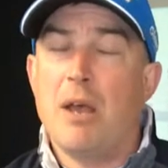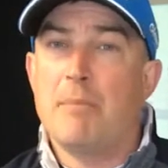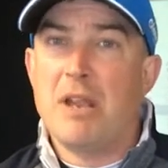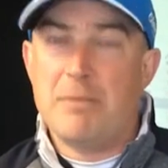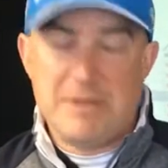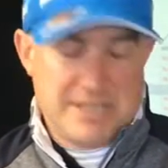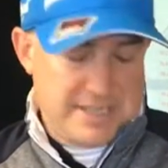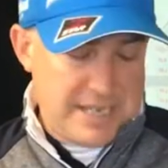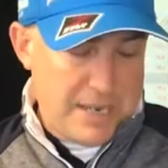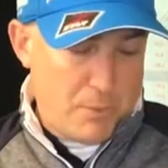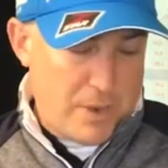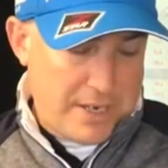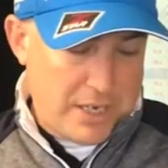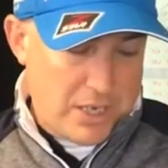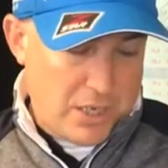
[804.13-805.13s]
maybe
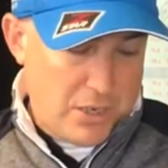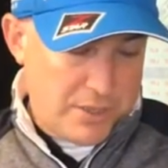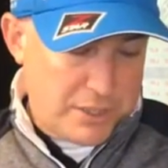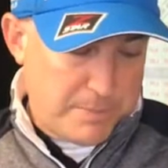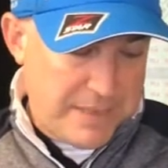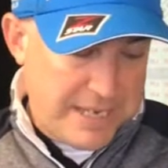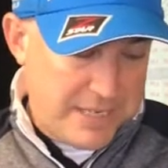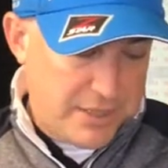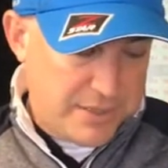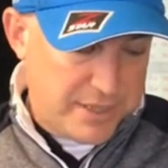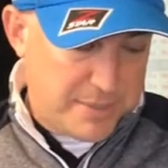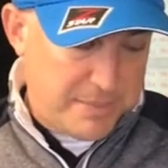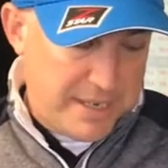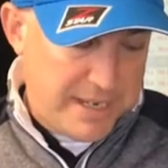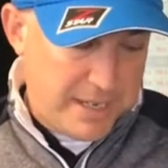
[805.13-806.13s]
1 o'clock, depending on the
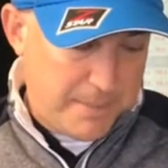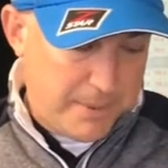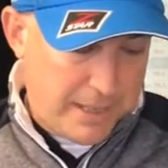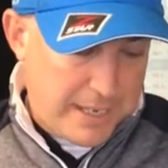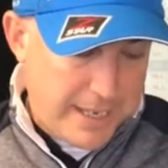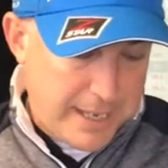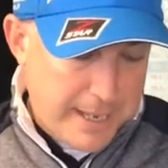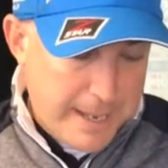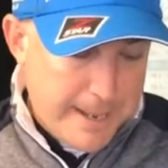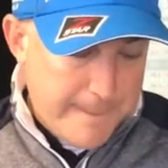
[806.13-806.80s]
speed of play.